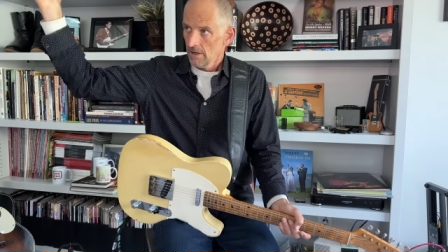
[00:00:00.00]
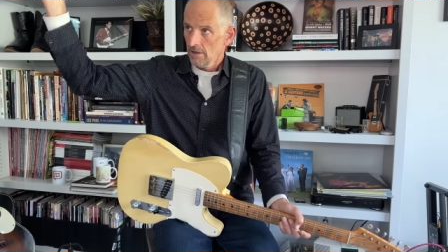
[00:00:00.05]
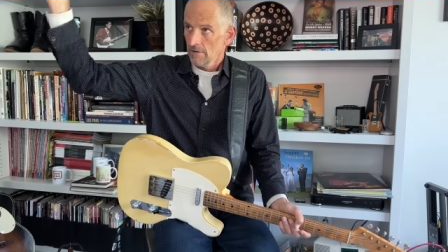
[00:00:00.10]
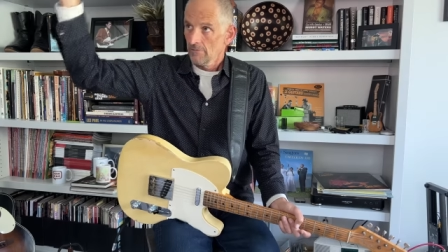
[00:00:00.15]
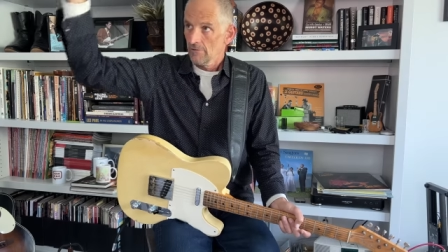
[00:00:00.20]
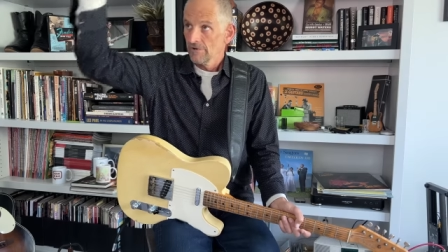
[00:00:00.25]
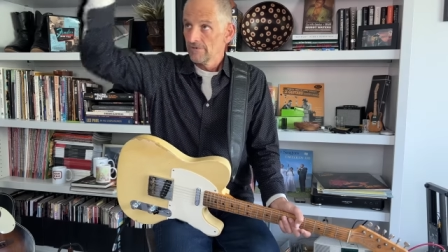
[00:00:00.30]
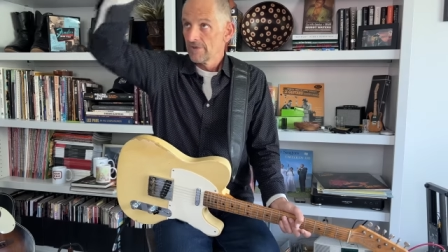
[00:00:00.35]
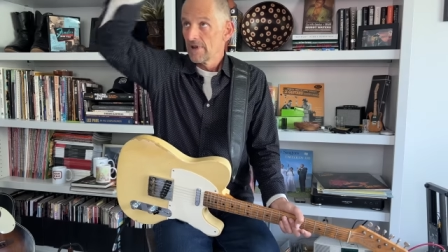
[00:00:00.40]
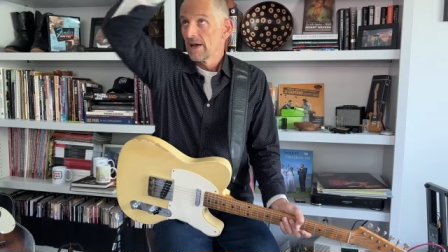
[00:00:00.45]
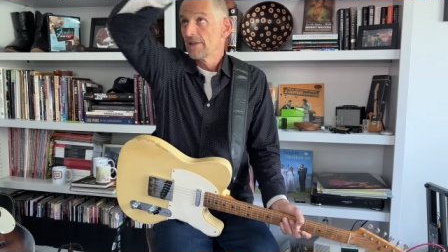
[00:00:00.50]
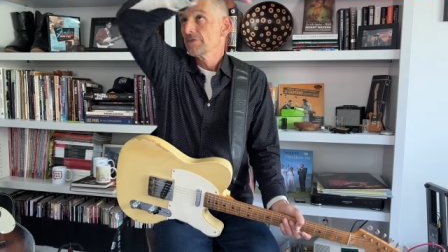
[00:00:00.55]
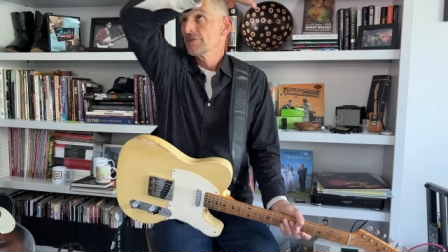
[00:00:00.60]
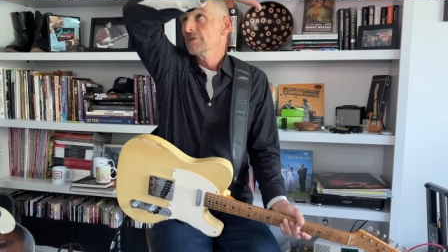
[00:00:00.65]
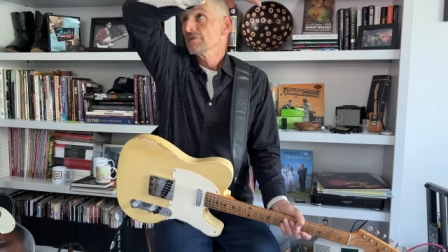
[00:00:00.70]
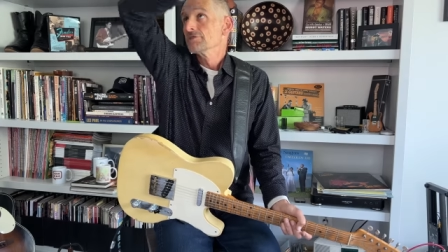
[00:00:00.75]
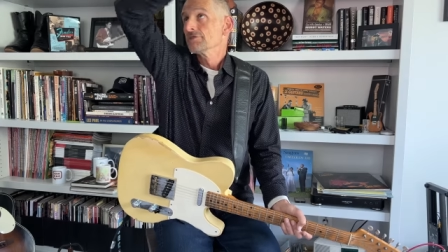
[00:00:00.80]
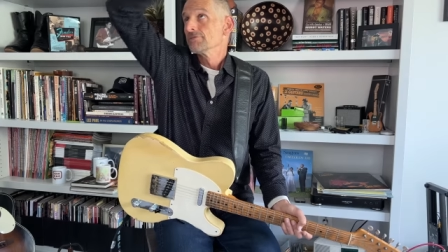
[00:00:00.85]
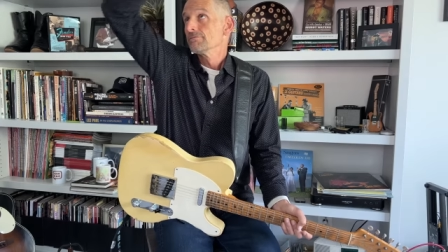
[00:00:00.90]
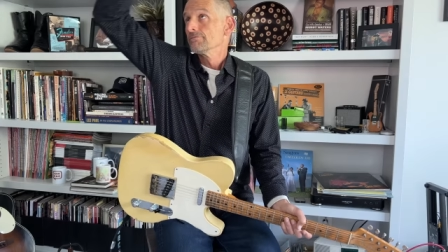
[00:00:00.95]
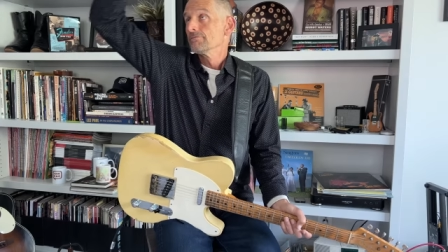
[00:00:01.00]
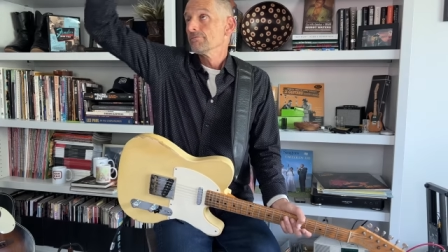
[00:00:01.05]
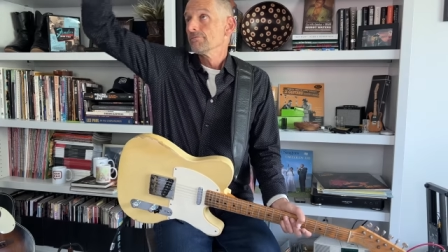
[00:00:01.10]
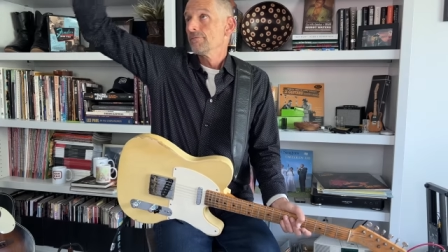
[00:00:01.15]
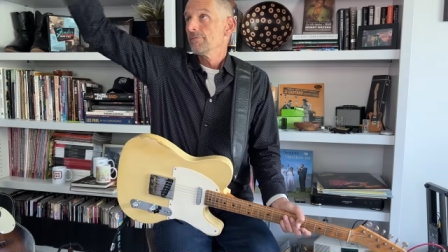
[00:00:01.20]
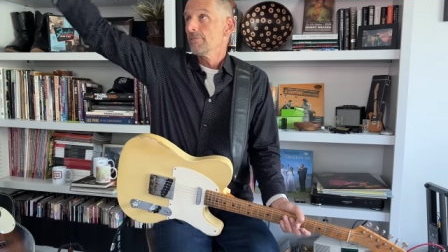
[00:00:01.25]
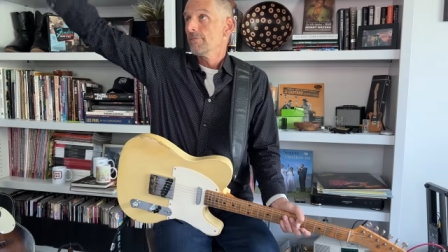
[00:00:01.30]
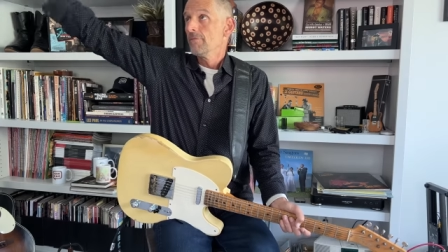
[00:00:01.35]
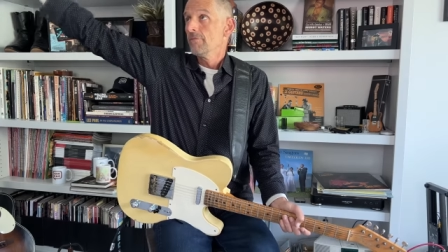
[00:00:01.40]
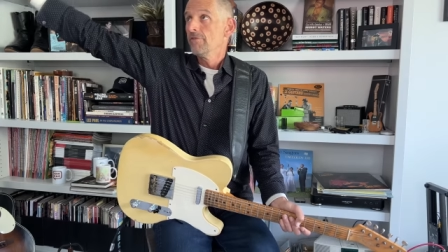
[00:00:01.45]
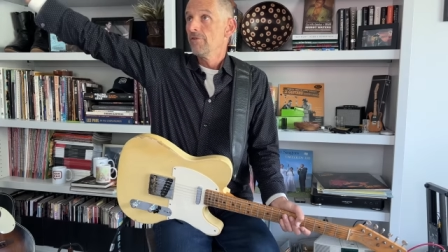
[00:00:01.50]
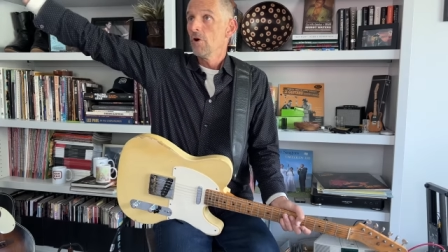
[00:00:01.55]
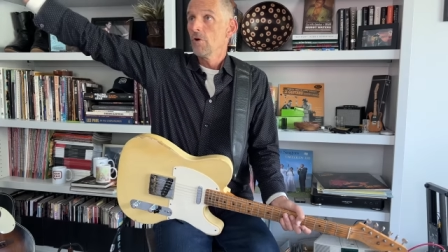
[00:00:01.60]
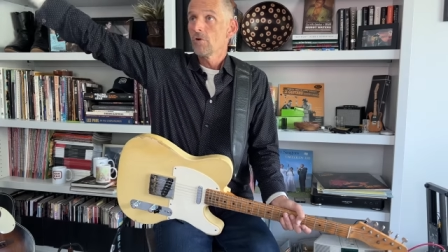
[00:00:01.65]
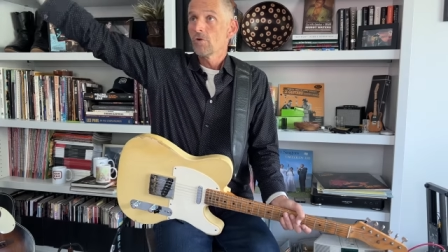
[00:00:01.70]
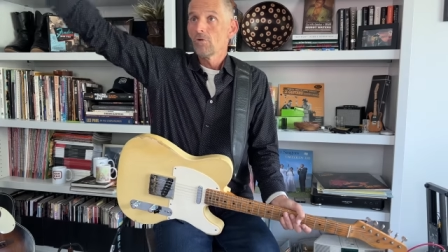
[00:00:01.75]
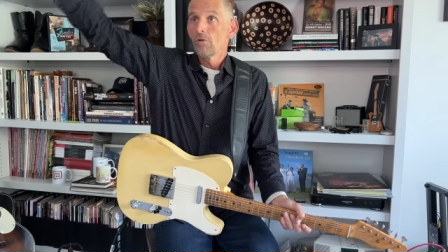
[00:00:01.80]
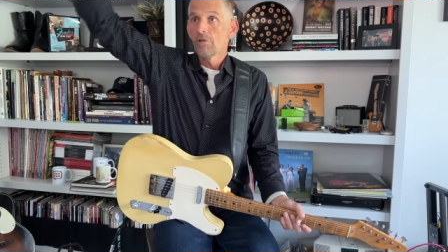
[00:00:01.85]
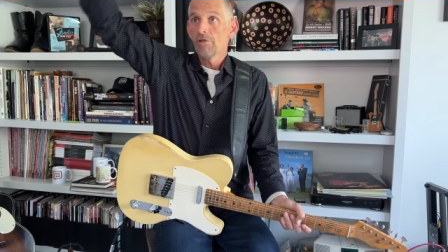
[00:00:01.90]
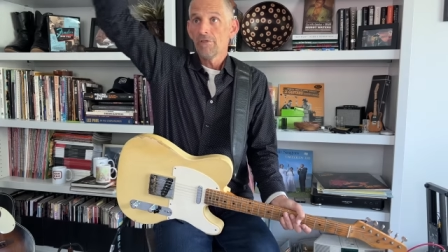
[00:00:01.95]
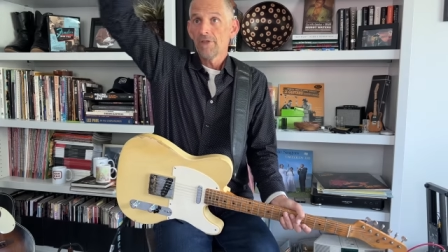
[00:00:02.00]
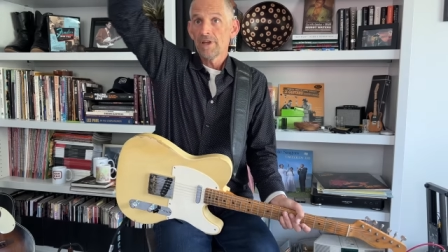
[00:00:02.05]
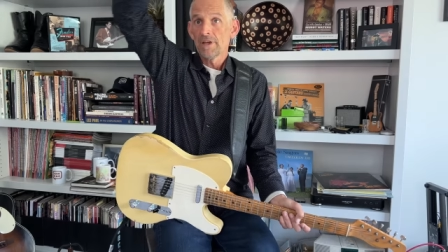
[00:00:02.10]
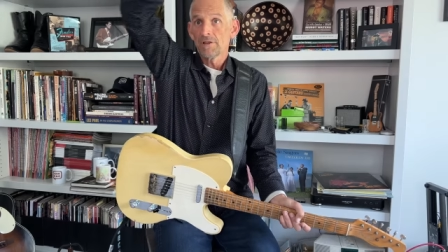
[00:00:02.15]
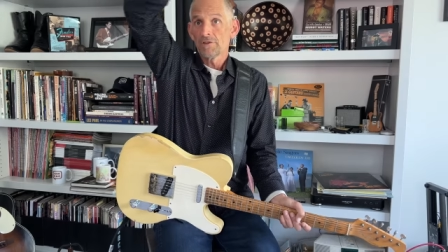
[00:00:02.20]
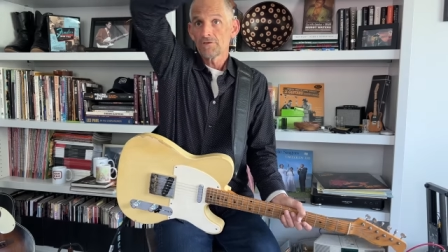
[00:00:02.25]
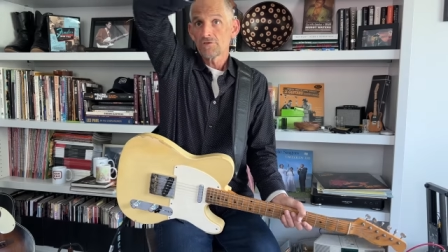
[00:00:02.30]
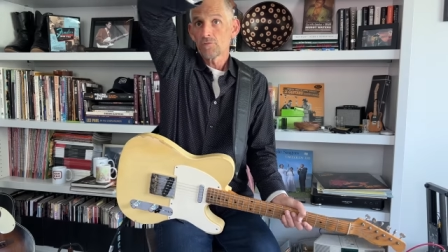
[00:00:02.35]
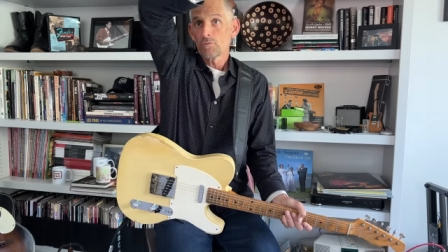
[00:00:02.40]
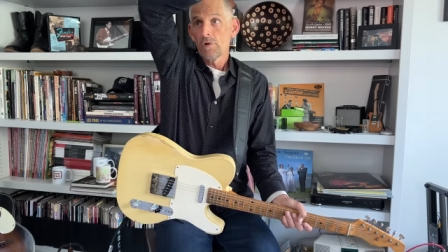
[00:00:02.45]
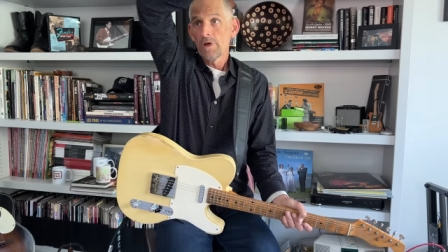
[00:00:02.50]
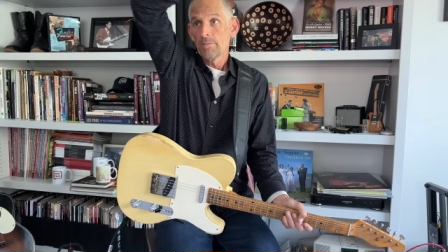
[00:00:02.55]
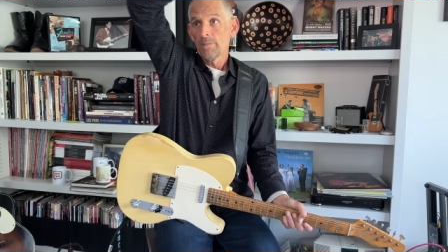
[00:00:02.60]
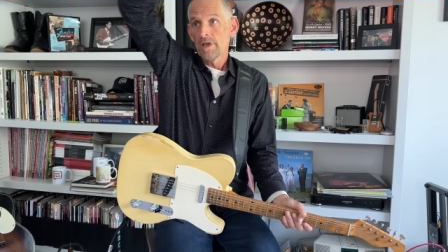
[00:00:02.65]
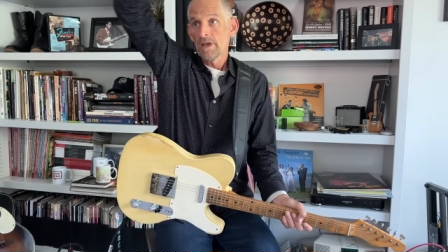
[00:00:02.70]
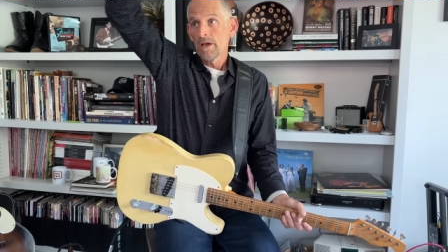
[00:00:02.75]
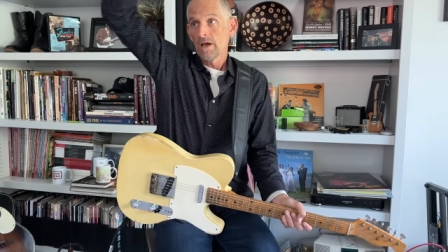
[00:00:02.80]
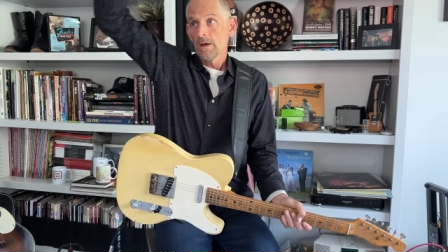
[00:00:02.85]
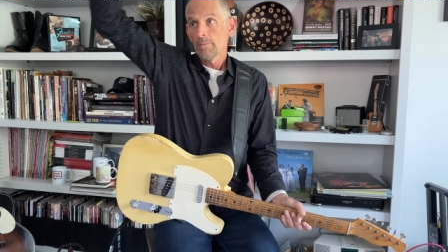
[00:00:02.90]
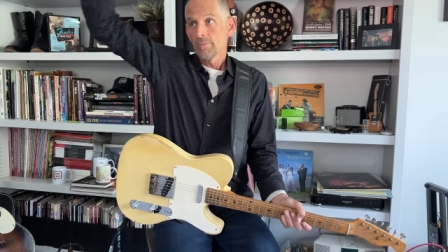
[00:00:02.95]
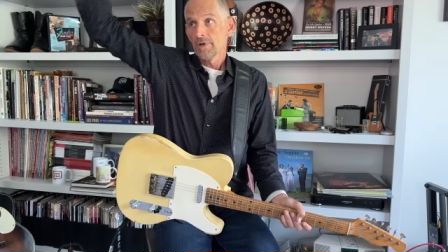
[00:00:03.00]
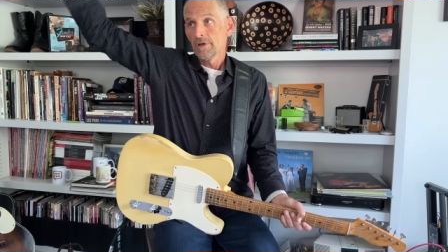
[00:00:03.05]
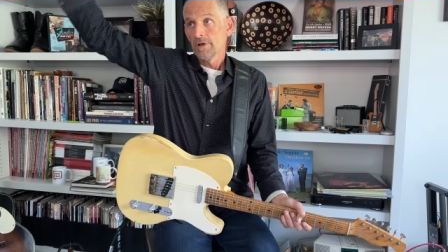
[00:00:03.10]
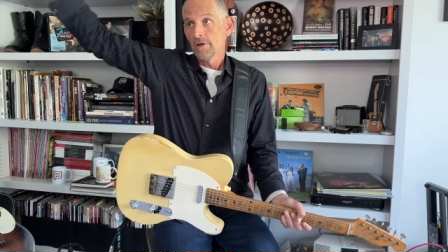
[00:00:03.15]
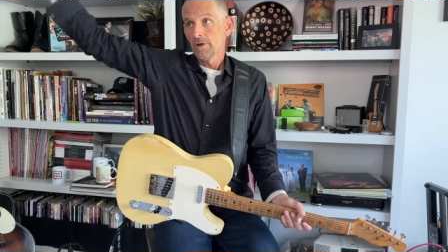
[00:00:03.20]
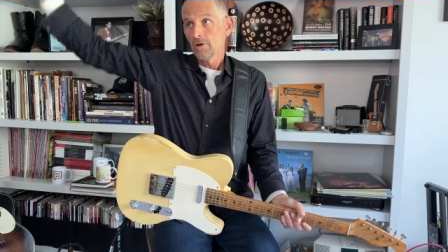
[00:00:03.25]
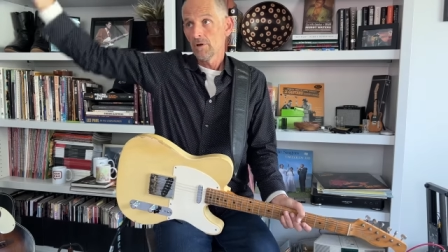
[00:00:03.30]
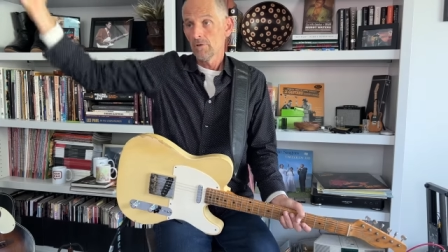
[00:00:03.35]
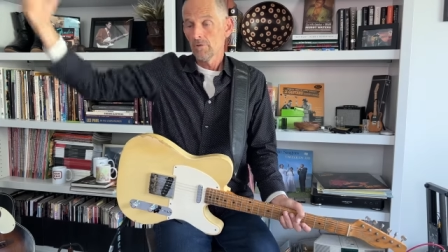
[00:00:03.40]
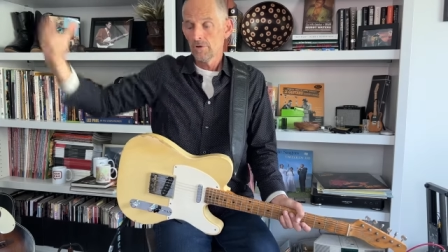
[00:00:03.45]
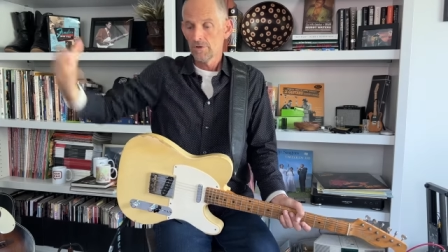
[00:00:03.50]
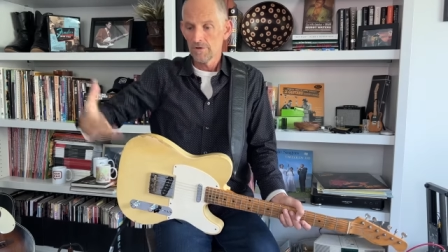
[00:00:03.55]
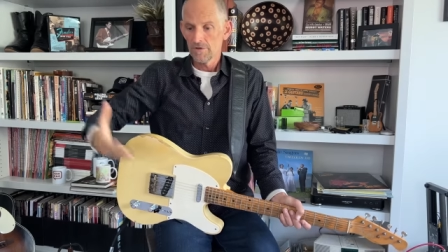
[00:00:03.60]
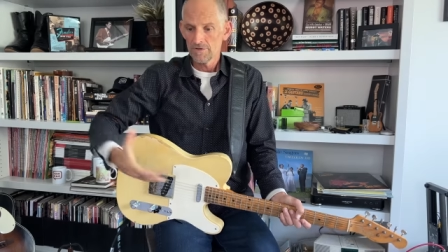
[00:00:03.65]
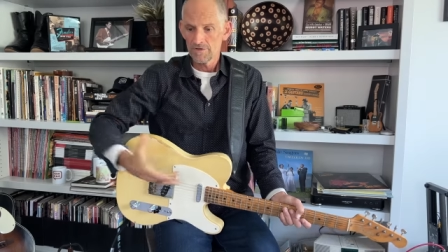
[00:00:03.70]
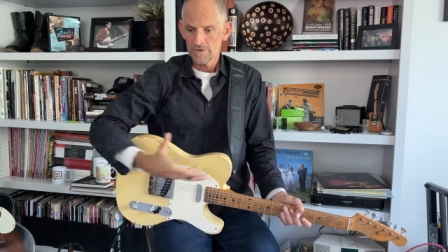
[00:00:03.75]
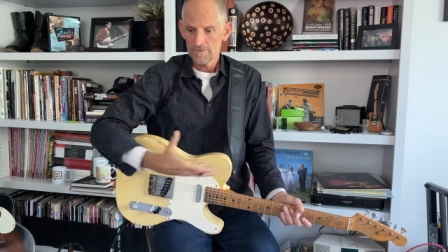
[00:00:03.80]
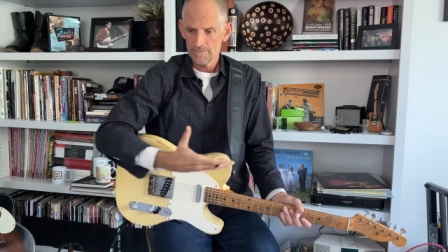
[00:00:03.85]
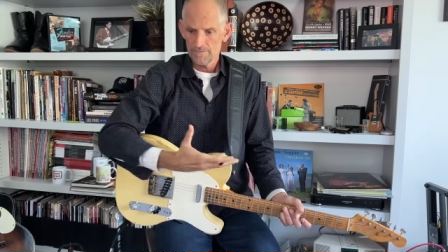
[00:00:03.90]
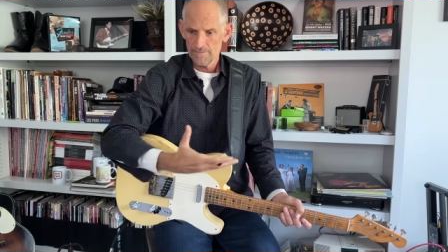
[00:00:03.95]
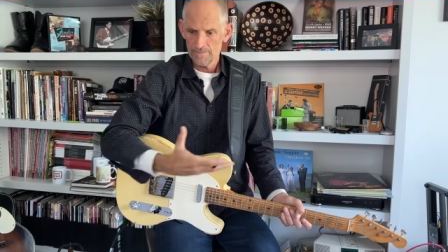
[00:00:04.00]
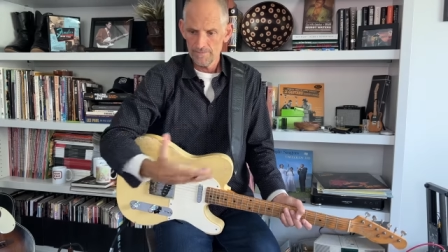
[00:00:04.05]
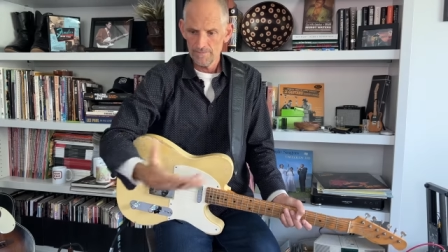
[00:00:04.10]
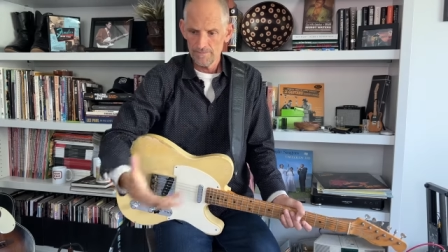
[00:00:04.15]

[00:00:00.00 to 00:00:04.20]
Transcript: we've got this vocal thing swimming up here and this